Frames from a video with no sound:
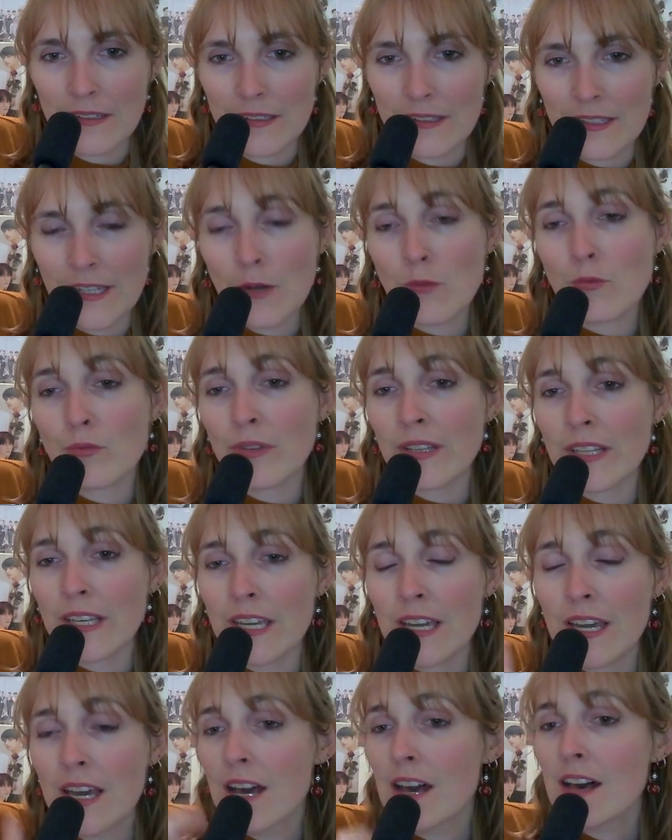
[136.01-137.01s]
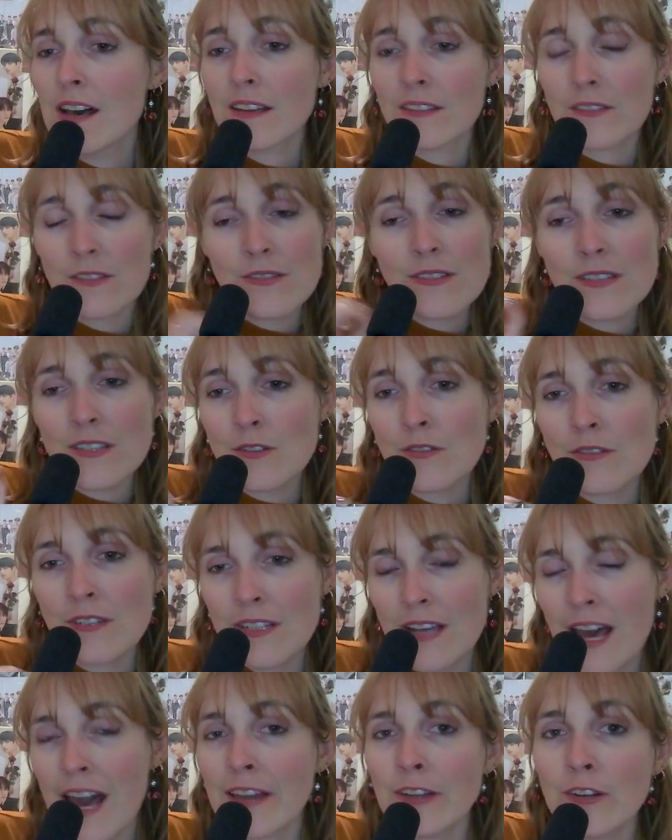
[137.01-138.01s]
They're really
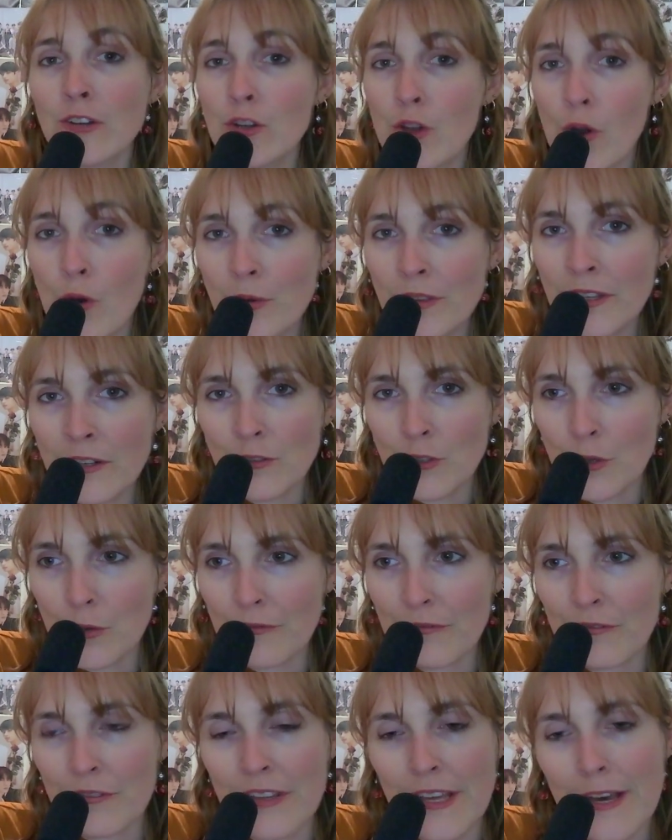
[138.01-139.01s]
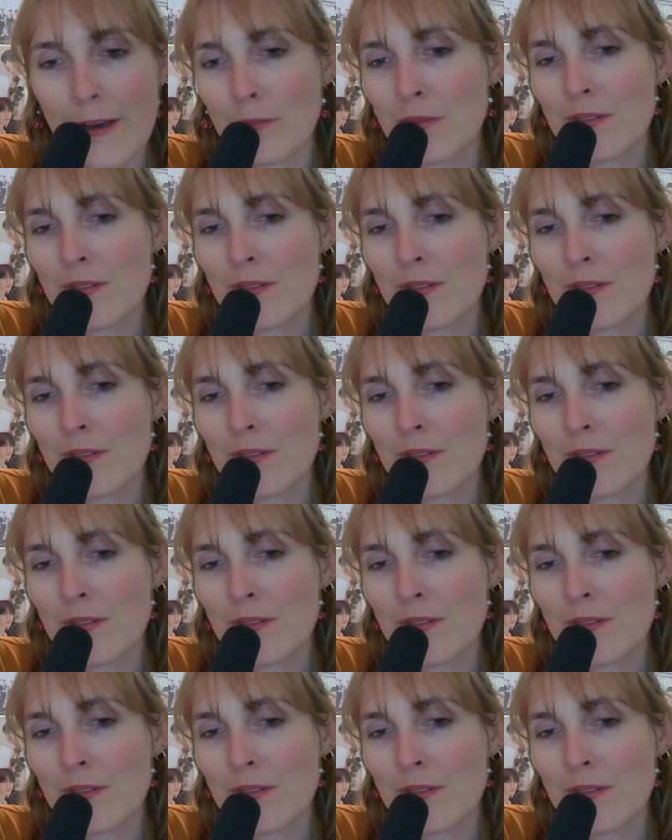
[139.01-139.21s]
the I know they're known for that,